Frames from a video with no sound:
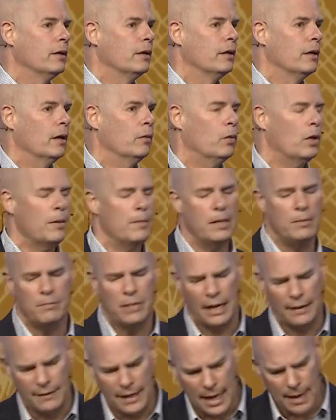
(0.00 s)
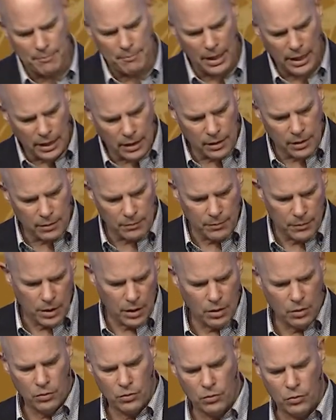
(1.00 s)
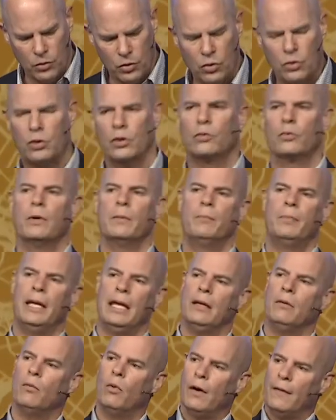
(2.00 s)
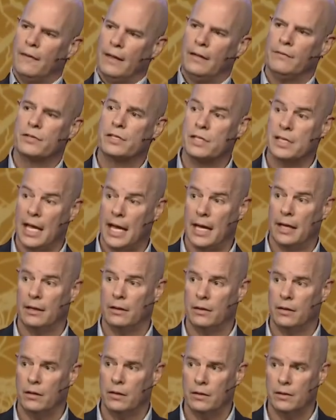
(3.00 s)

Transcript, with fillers: And what I mean by that, make, you know, you could repeat what they've said. You hear